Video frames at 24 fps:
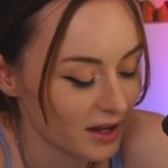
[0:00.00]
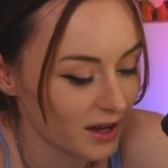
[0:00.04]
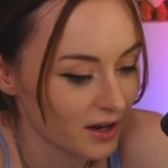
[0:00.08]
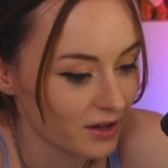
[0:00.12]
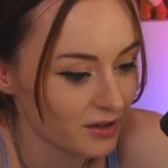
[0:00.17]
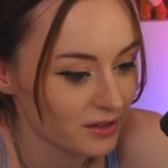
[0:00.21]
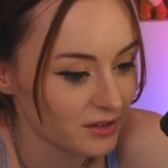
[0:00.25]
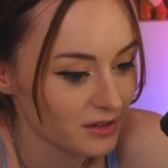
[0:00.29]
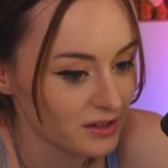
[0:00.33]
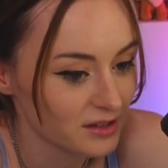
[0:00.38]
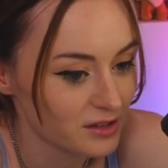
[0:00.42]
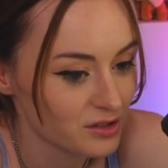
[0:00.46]
I
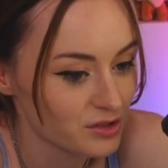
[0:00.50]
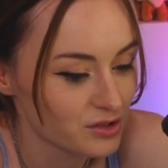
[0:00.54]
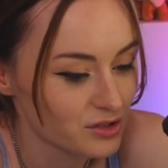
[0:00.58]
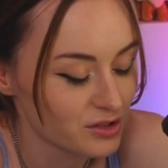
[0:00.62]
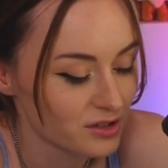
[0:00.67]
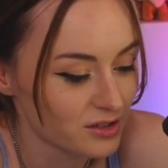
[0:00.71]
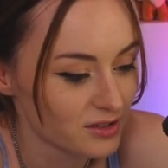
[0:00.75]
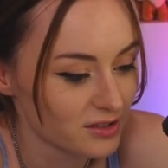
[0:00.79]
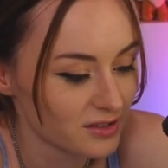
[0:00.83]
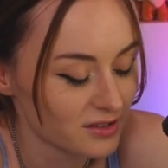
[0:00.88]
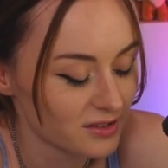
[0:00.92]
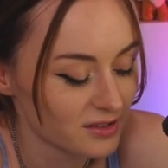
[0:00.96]
don't think you
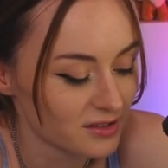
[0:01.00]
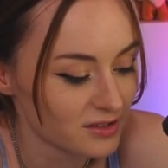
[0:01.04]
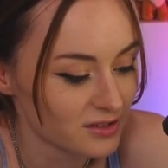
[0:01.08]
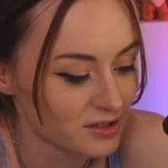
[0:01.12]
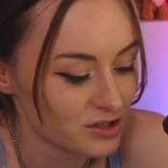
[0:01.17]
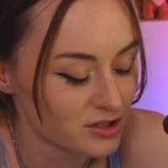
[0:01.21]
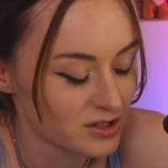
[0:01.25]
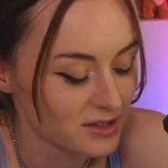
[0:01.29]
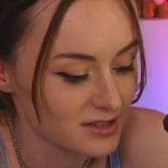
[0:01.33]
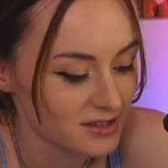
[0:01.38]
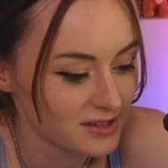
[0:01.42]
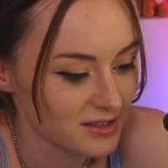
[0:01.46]
should
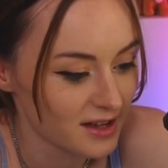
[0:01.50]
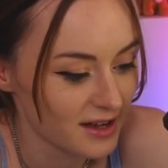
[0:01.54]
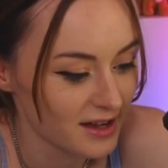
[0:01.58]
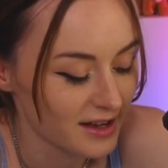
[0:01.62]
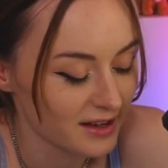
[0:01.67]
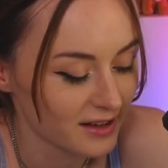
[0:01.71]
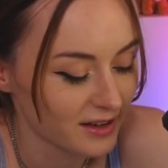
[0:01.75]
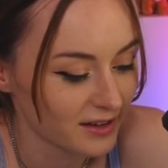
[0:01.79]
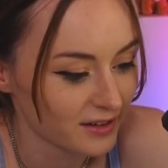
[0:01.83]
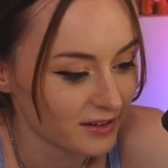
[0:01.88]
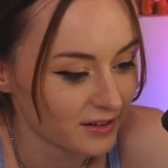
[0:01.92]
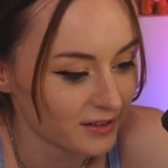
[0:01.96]
just,
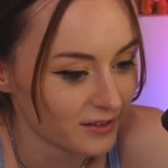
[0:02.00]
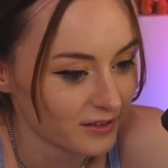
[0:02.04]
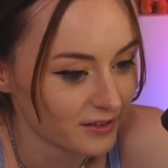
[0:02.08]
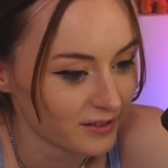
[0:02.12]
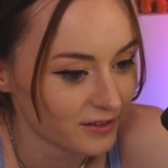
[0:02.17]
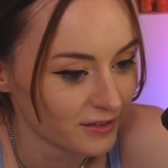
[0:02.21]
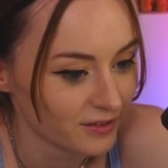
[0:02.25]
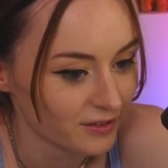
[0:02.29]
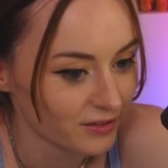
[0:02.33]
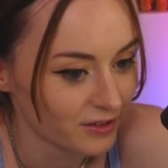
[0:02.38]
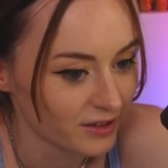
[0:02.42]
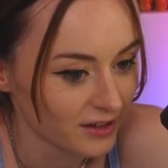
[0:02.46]
like,
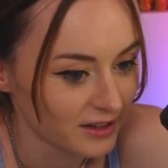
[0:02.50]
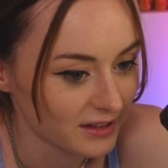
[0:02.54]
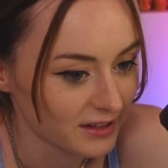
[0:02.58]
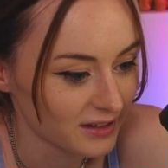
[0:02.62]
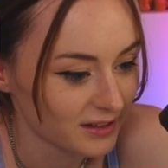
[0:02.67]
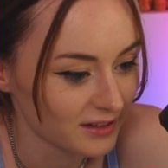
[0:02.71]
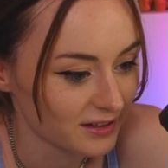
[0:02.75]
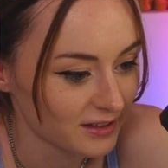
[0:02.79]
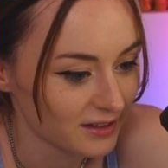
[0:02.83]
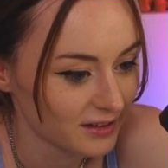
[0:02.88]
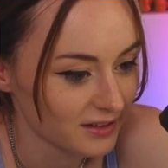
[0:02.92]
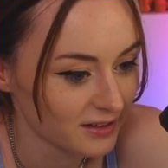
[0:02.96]

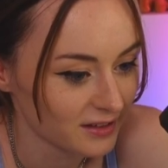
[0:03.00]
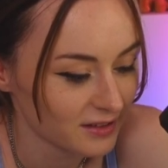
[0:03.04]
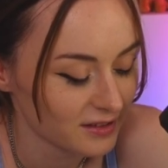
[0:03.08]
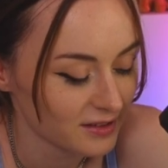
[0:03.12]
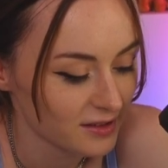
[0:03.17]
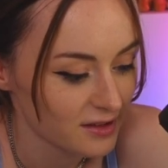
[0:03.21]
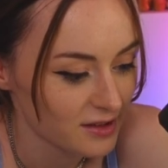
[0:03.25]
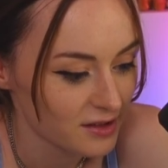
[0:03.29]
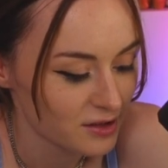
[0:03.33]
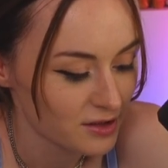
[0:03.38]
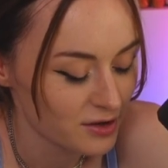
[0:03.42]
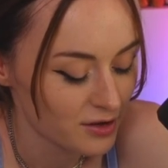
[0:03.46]
fucking,
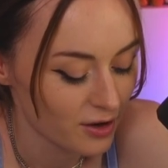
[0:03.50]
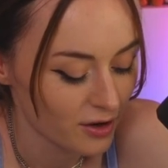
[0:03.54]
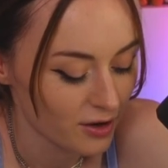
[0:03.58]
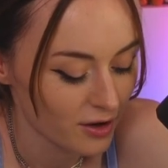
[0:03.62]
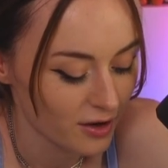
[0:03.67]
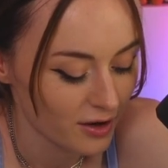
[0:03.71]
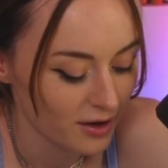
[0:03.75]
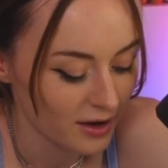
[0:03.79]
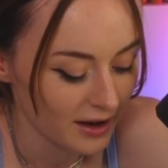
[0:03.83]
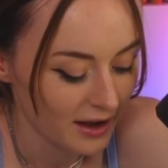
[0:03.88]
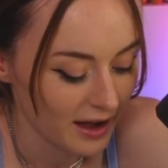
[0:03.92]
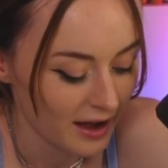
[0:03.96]
you
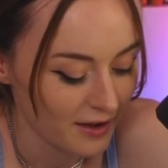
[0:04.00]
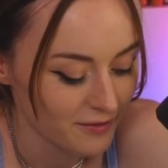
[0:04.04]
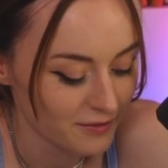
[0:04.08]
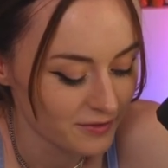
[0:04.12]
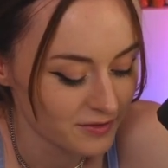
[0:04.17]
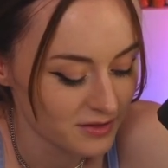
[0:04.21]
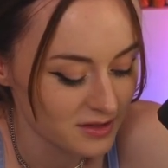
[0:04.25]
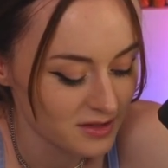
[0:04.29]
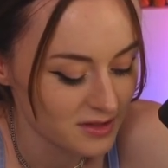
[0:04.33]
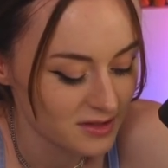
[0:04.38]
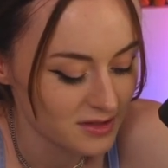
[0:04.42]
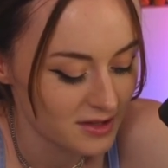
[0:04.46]
know,
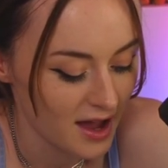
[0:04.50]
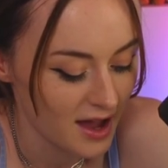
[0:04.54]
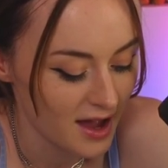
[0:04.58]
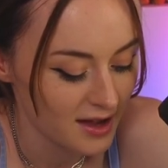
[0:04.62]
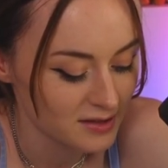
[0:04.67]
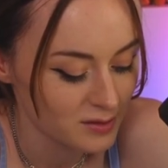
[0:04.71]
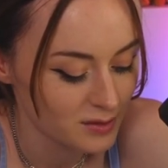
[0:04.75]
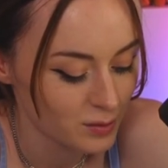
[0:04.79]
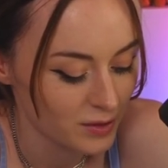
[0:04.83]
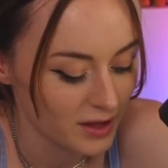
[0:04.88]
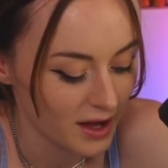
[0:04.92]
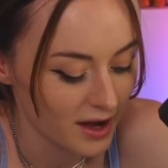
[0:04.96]
have
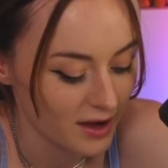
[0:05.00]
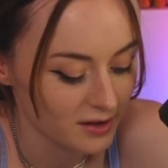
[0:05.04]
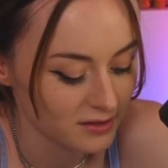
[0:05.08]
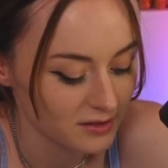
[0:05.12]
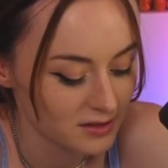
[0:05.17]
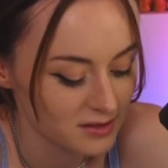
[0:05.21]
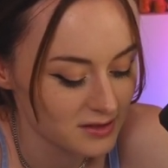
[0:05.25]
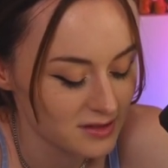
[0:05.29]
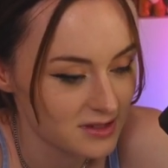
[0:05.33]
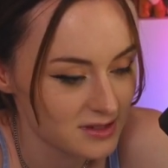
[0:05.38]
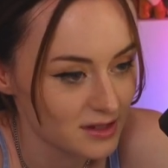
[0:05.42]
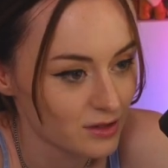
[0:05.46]
sex without
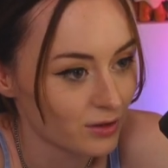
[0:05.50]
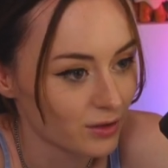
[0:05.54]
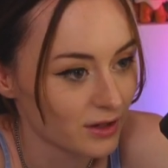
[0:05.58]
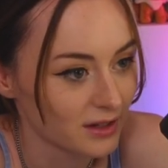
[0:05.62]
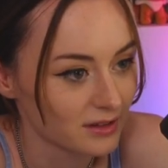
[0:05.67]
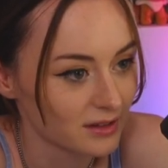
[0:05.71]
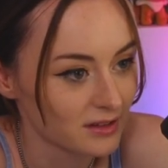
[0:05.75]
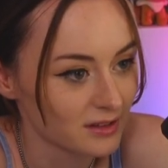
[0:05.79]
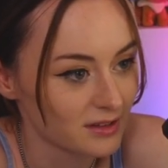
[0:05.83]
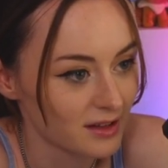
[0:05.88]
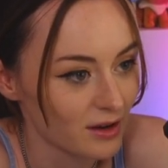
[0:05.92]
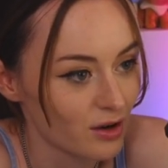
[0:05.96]

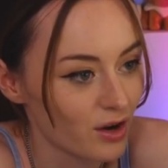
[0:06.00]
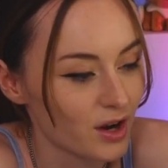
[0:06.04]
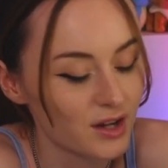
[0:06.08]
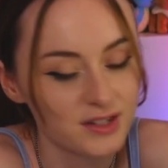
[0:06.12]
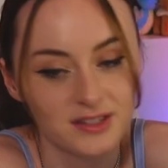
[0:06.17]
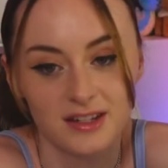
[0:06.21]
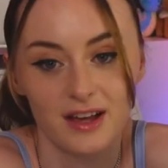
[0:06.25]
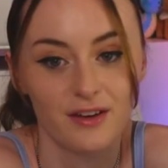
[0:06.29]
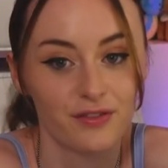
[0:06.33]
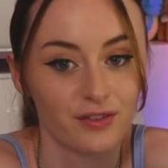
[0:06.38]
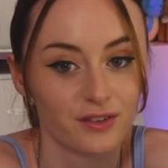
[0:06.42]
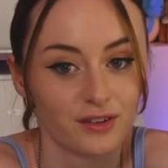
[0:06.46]
considering that there are
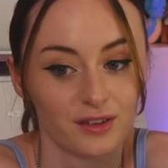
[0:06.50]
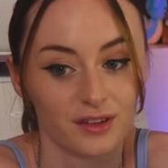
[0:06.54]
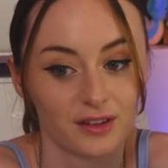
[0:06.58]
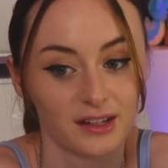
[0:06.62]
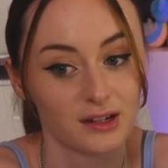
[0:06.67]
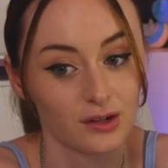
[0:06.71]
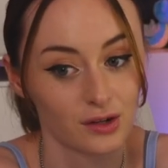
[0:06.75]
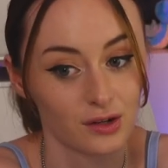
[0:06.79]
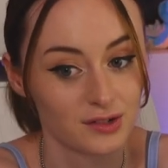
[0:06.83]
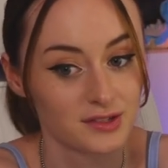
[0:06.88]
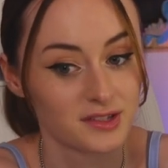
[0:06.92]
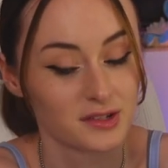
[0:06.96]

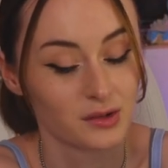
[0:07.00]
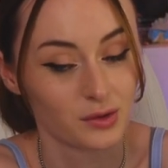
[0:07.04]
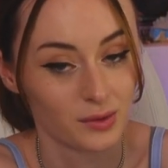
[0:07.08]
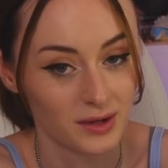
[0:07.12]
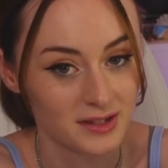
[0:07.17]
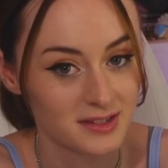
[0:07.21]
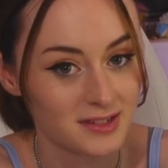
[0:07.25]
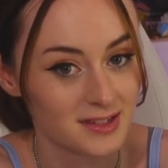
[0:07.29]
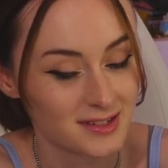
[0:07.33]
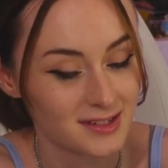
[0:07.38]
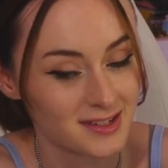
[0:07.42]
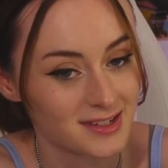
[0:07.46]
definitely
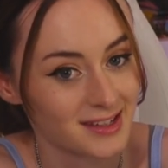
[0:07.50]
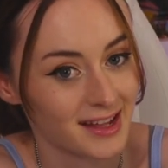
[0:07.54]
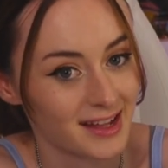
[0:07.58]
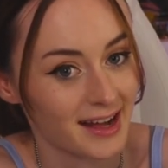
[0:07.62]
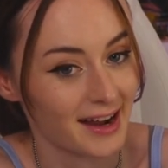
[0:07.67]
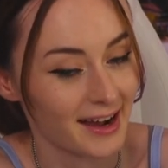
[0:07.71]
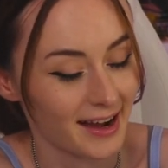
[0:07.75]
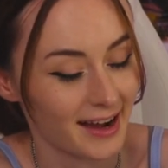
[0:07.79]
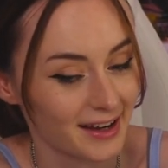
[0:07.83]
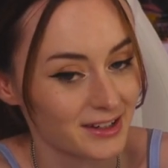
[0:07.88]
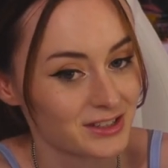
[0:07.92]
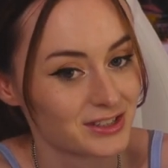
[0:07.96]
consequences to
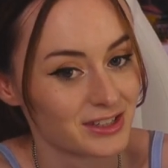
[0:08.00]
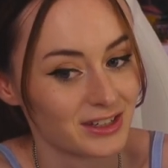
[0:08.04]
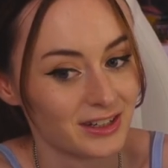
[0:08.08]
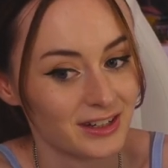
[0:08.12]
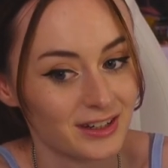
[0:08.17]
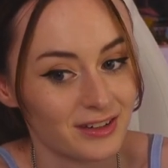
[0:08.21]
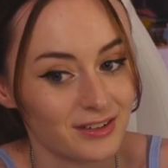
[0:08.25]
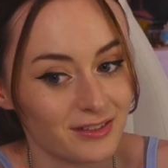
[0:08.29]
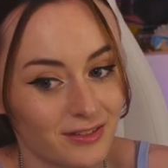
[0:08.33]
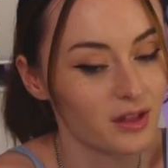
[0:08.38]
that action.